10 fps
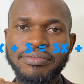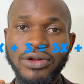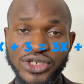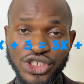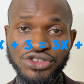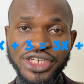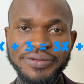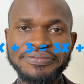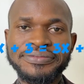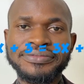plus
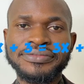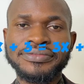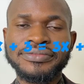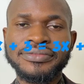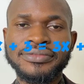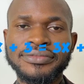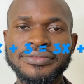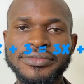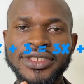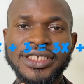3
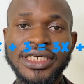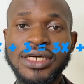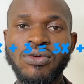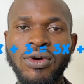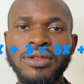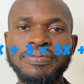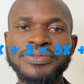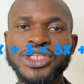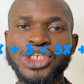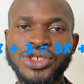is
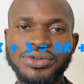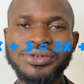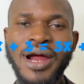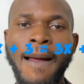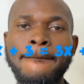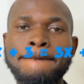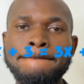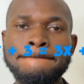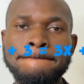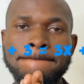equal to
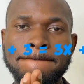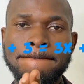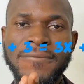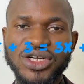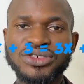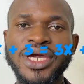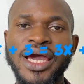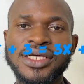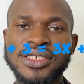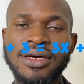
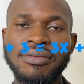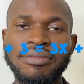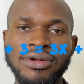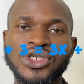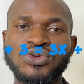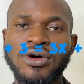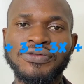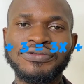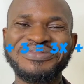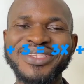3x plus
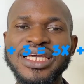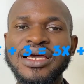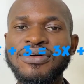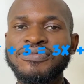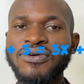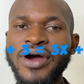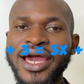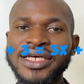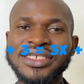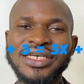12.
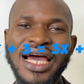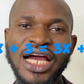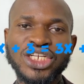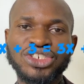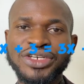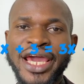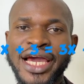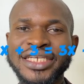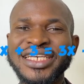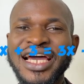4x and
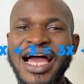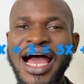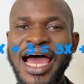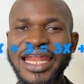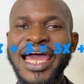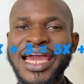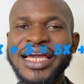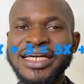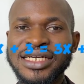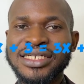3x are like
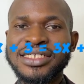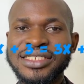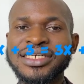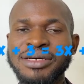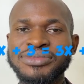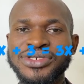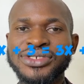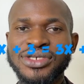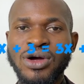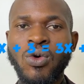
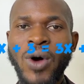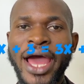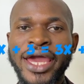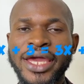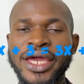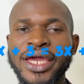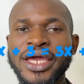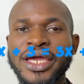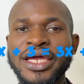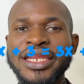terms. Why?
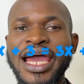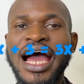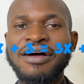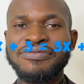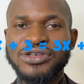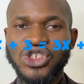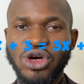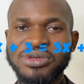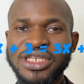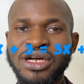They have
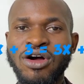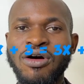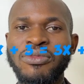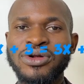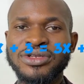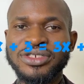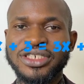something in common.